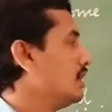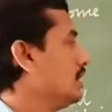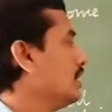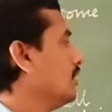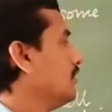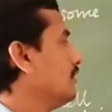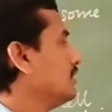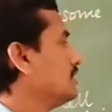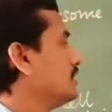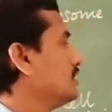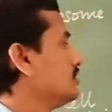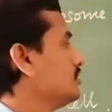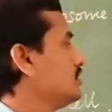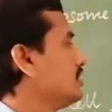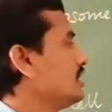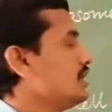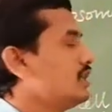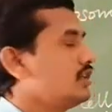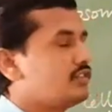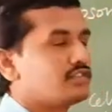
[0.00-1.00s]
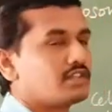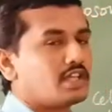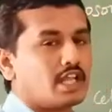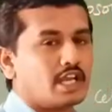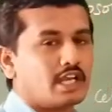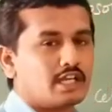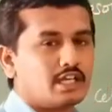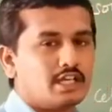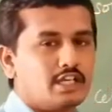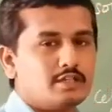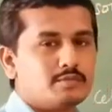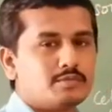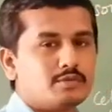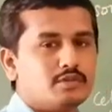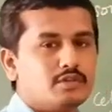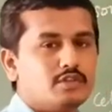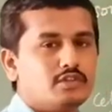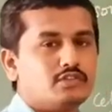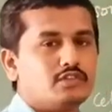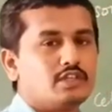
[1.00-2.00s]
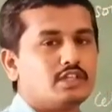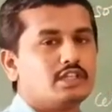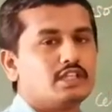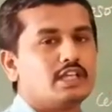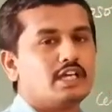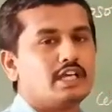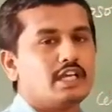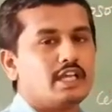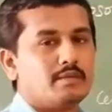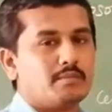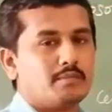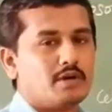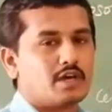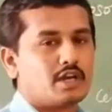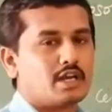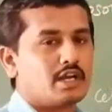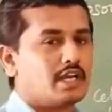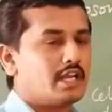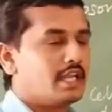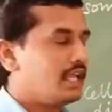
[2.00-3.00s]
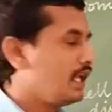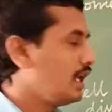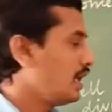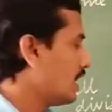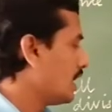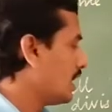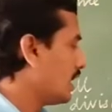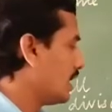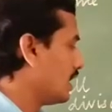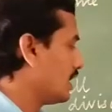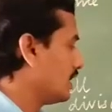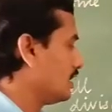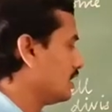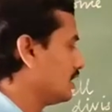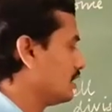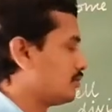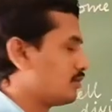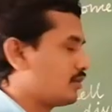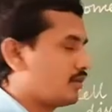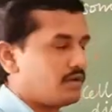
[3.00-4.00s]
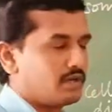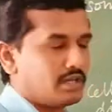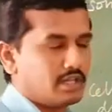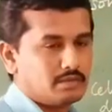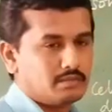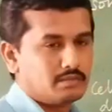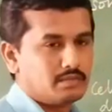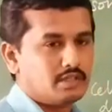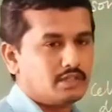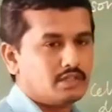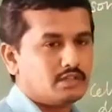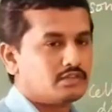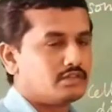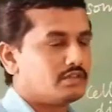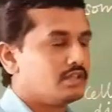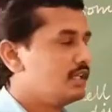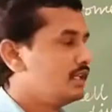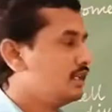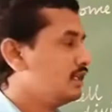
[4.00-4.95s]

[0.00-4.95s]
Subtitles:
When the gene is correctly producing the mRNA and the protein means